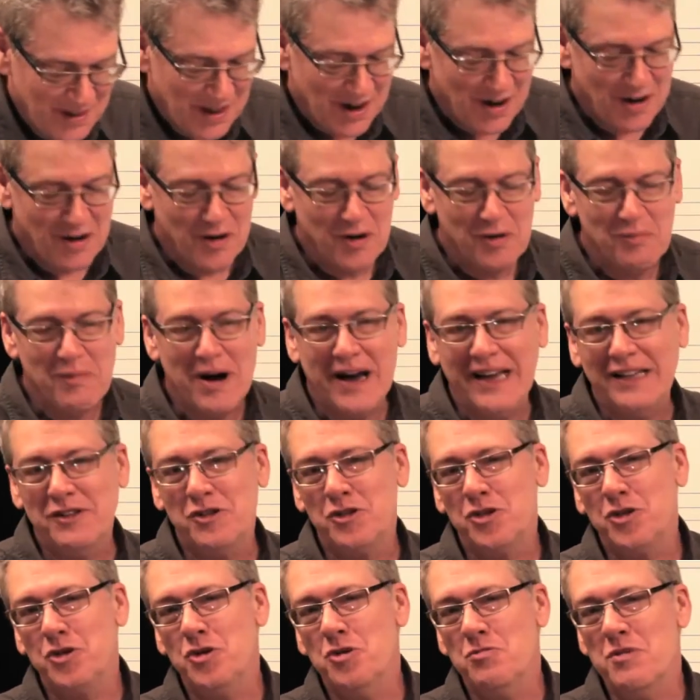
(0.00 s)
All my
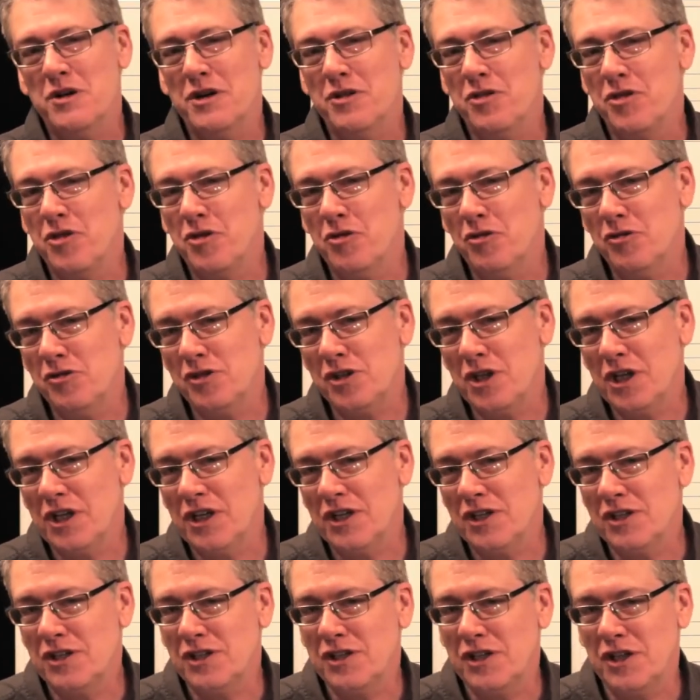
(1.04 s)
tuba
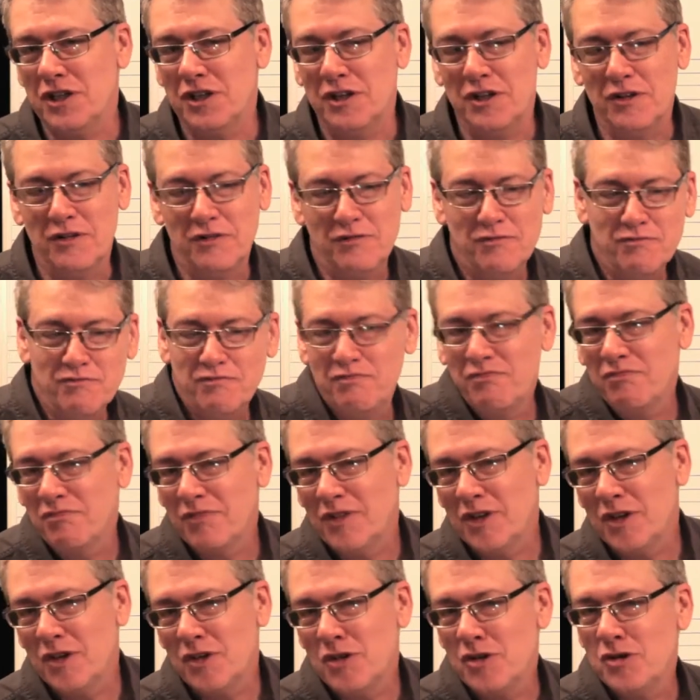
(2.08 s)
enthusiasts and
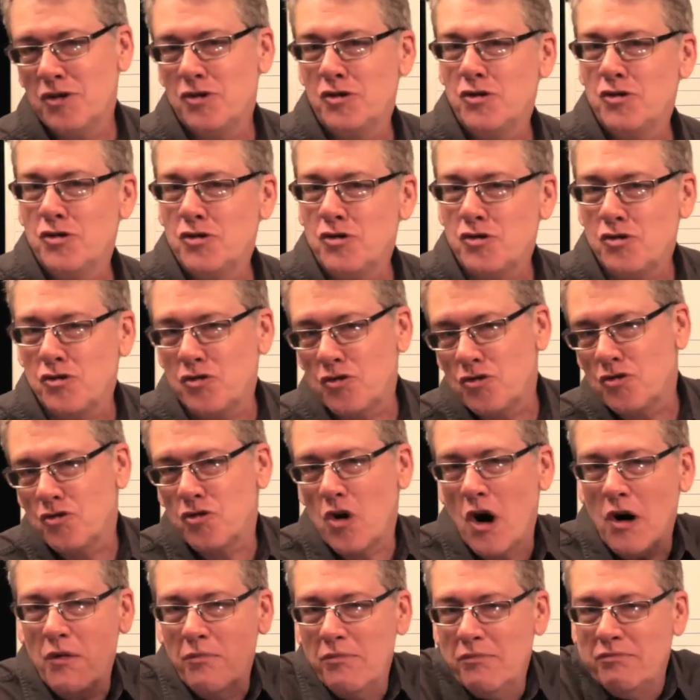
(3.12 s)

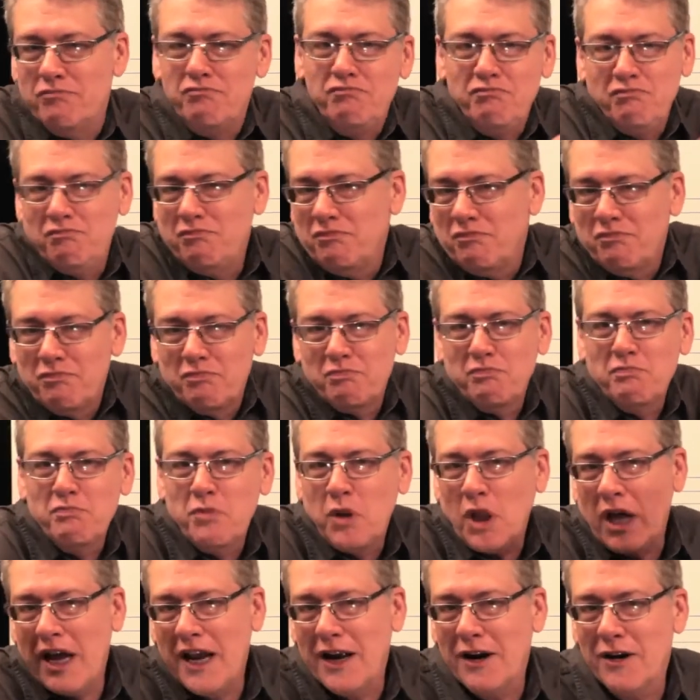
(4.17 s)
drum
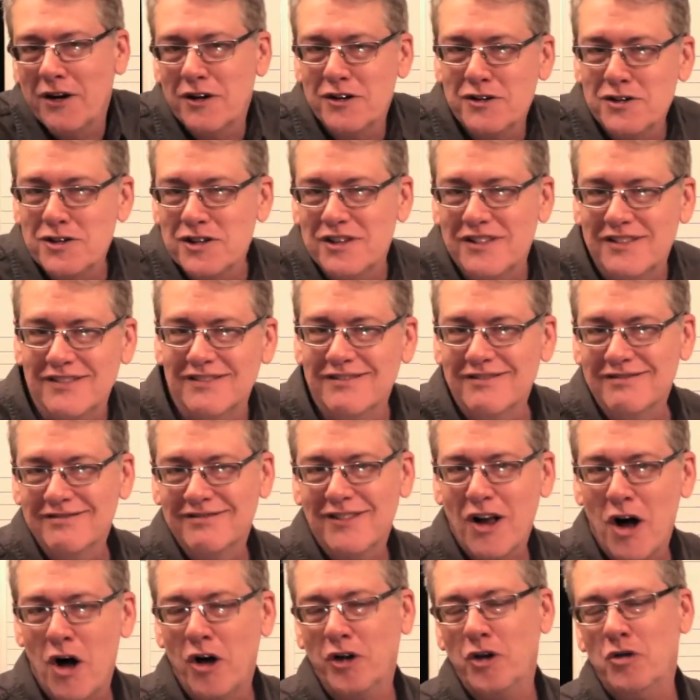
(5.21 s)
players and
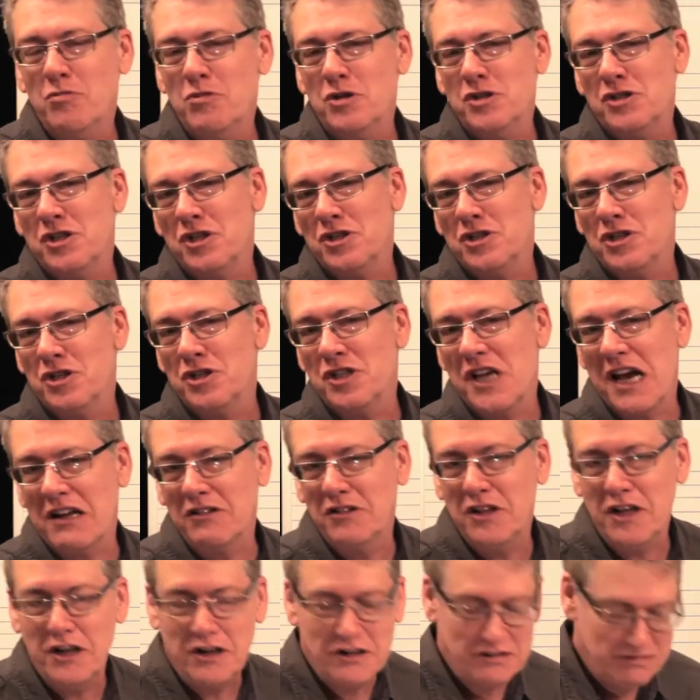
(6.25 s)
all you musicians out
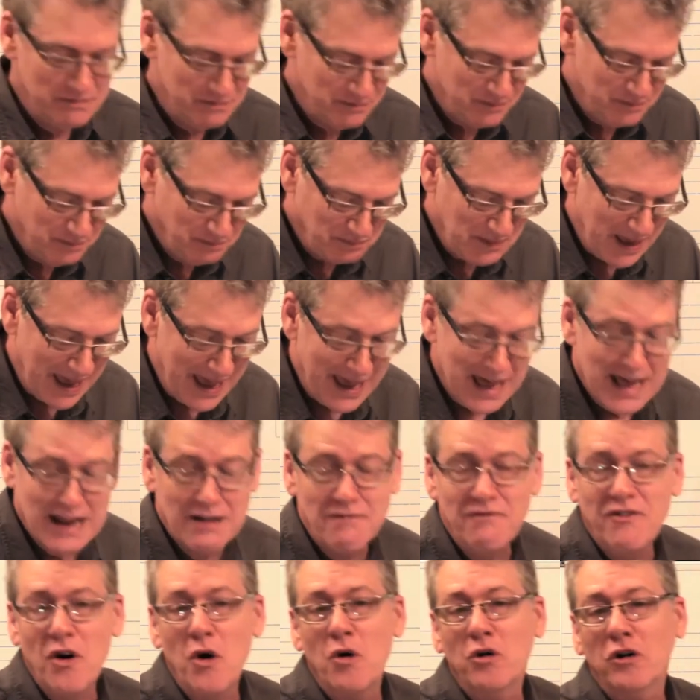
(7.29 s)
there. And
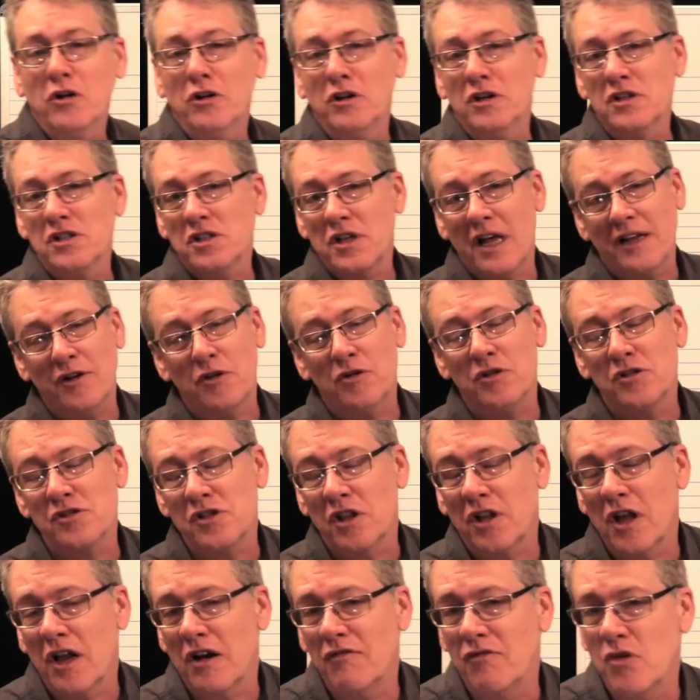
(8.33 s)
vocalists. I know there's a
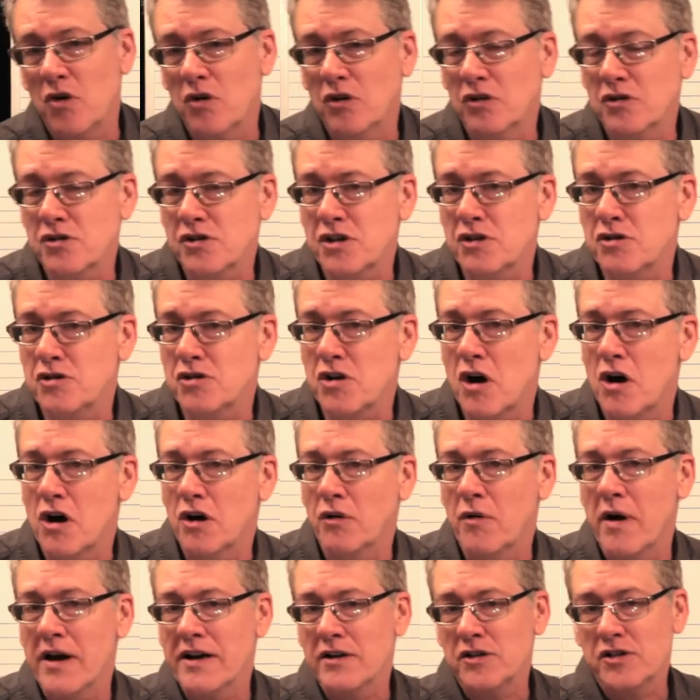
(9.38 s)
lot of vocalists and
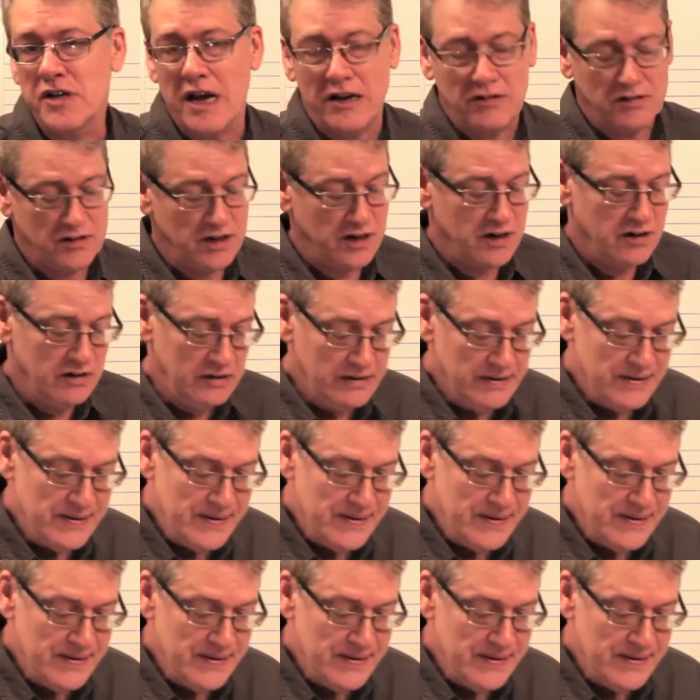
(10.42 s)
songwriters out there.